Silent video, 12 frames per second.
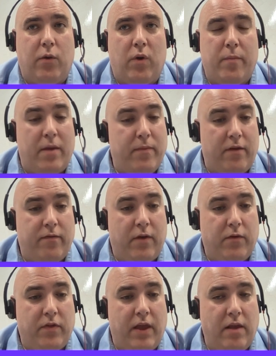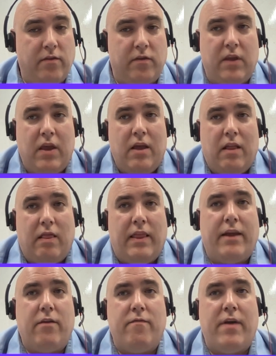one of my big favorite things is
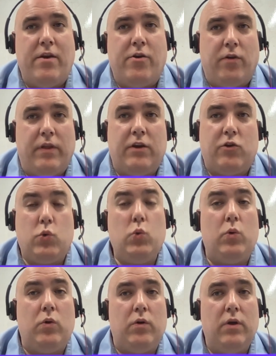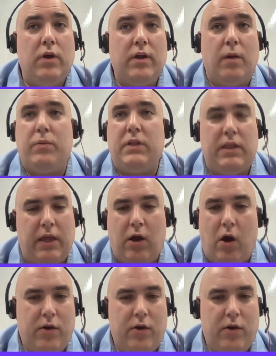let a vendor, let a tool completely